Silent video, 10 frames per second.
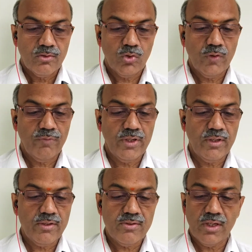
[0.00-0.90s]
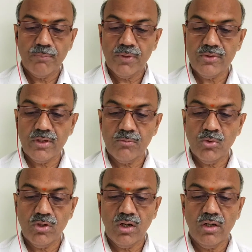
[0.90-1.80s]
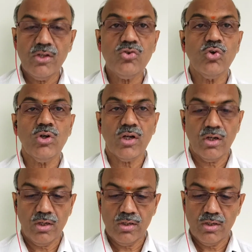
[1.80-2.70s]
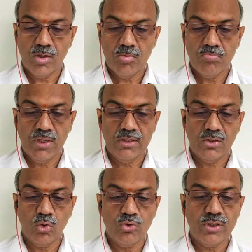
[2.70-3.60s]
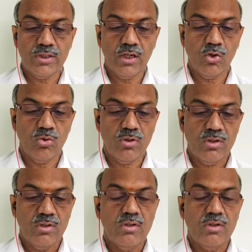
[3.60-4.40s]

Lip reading: So if he returns the deposited amount on his own accord by closing the account,